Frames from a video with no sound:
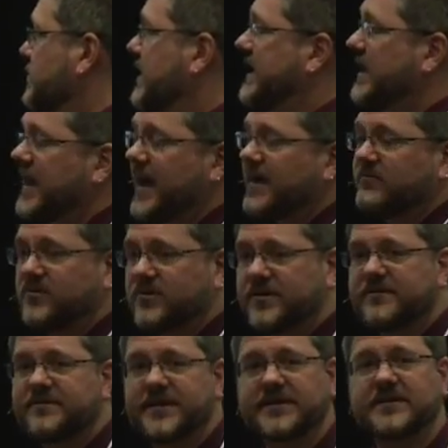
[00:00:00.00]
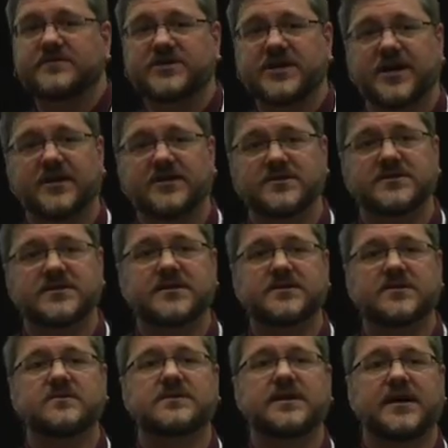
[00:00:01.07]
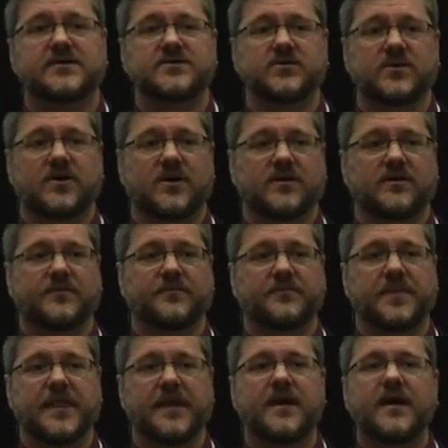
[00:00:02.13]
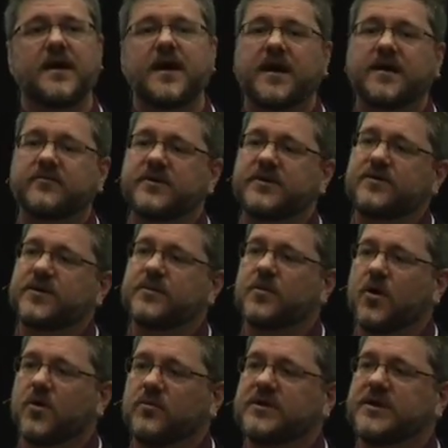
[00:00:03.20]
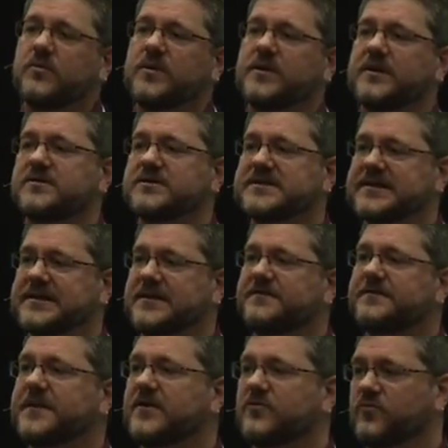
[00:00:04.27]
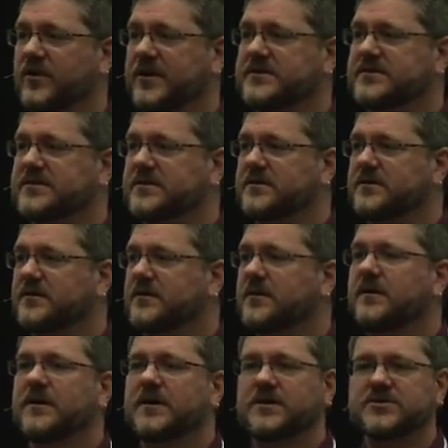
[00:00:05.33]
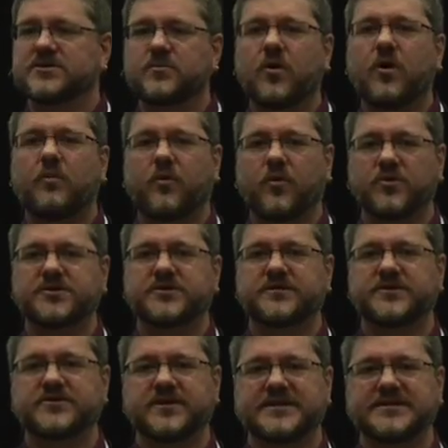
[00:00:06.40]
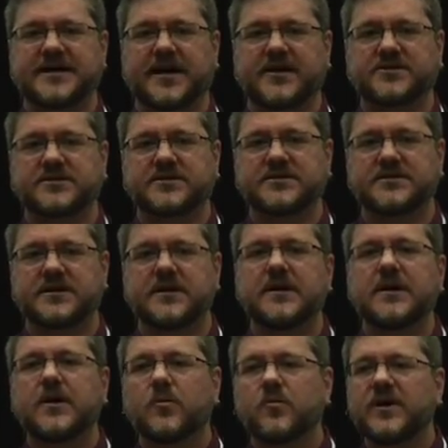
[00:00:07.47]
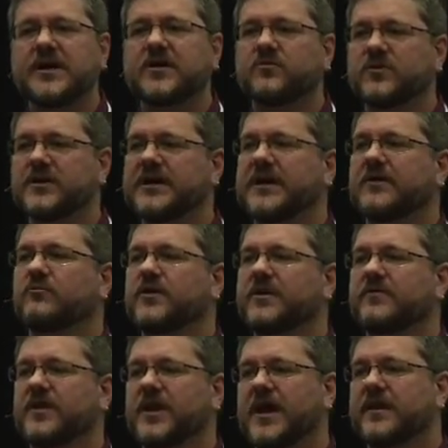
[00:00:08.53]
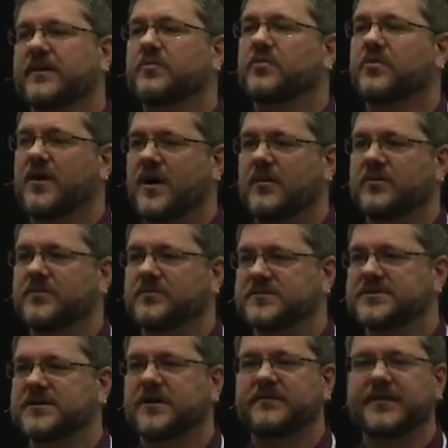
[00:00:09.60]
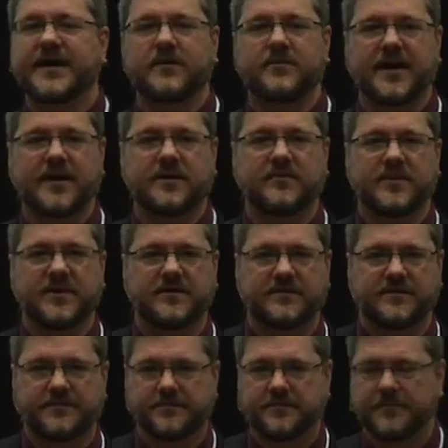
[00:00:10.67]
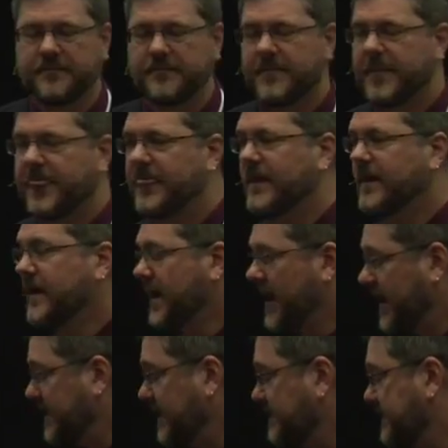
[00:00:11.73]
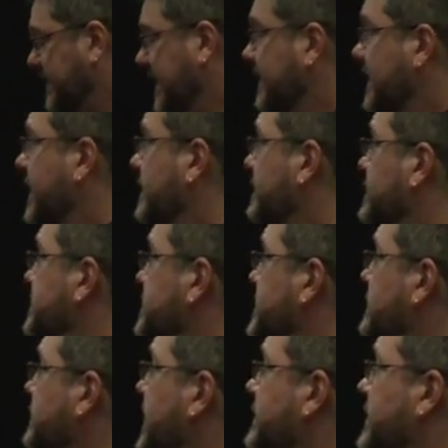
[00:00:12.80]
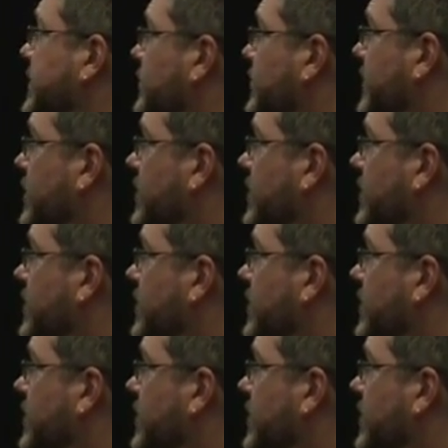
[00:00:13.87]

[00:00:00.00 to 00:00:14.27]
we can have good, effective challenges that don't take too long. And if we do them only when there's significant risk in a small portion of the transactions, we can really get rid of a lot of the problems of that abandonment. And then finally, some people are going